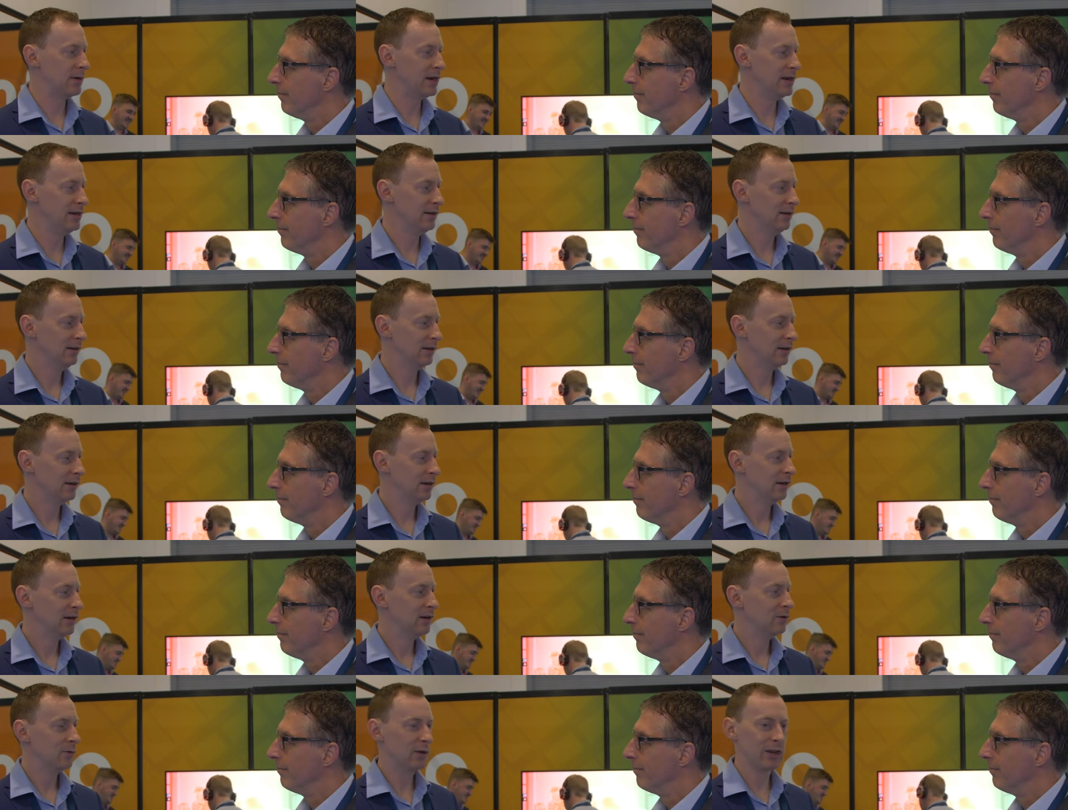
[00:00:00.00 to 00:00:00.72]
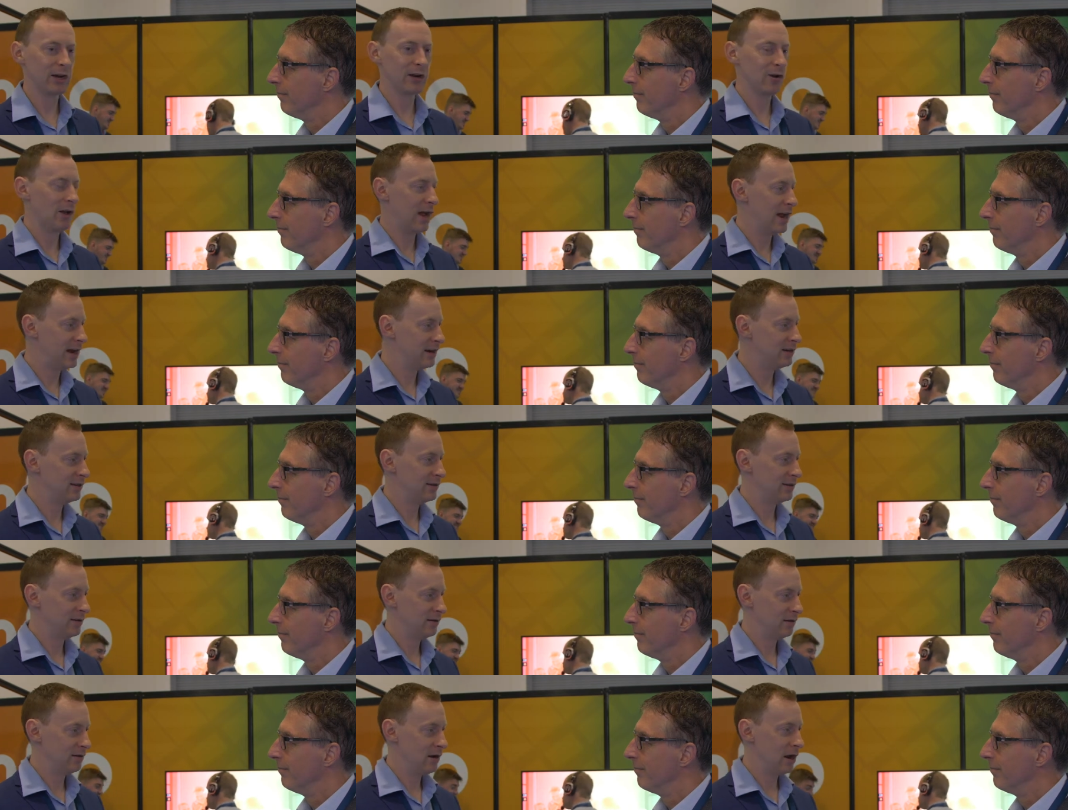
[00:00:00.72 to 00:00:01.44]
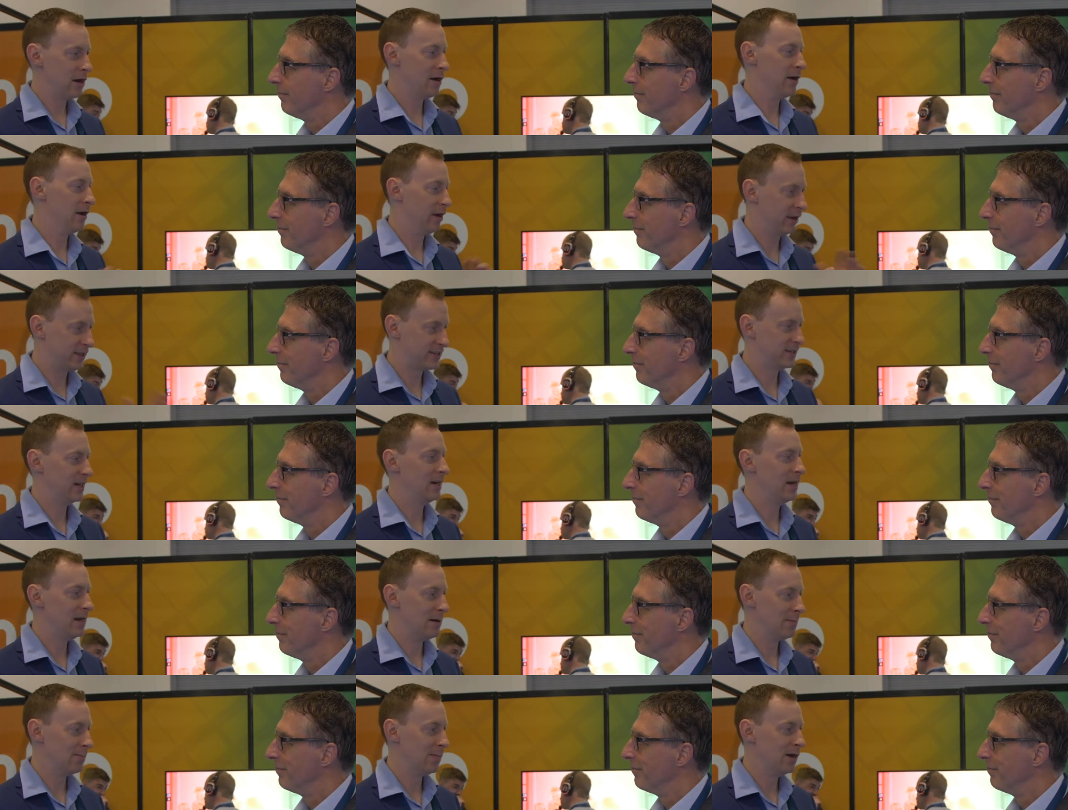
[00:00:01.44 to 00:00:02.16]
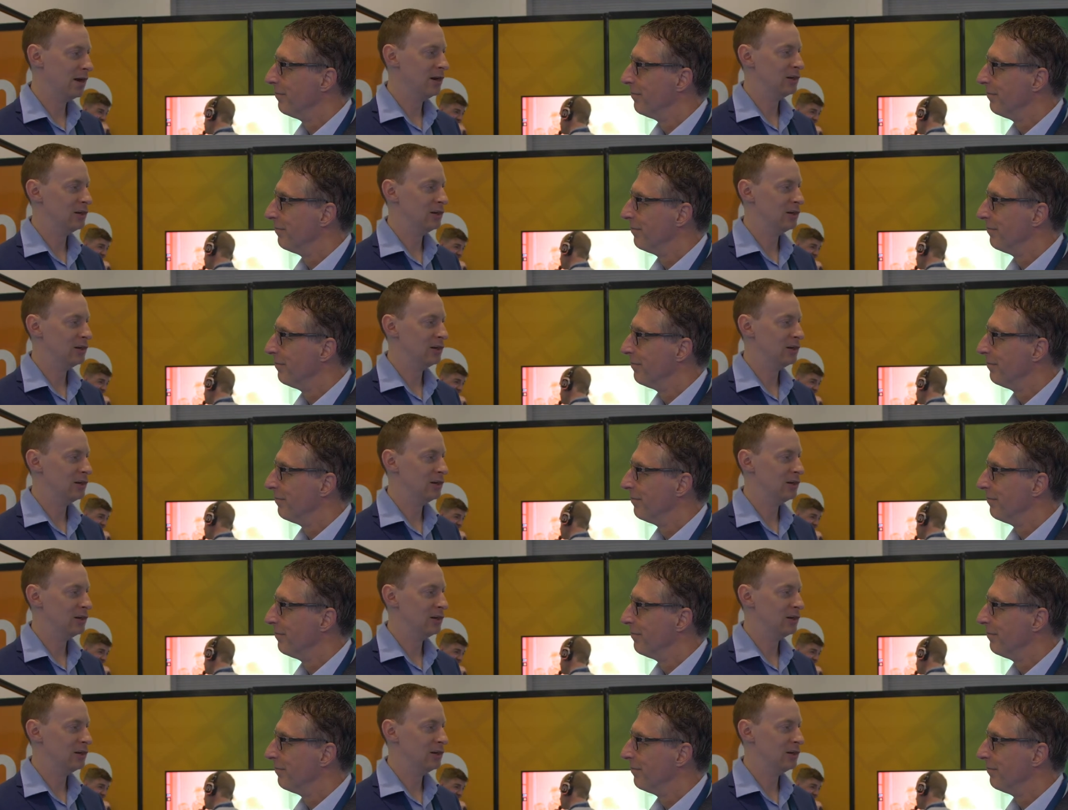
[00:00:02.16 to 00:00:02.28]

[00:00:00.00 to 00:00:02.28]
Speaker 1: mean? Well, the client and the team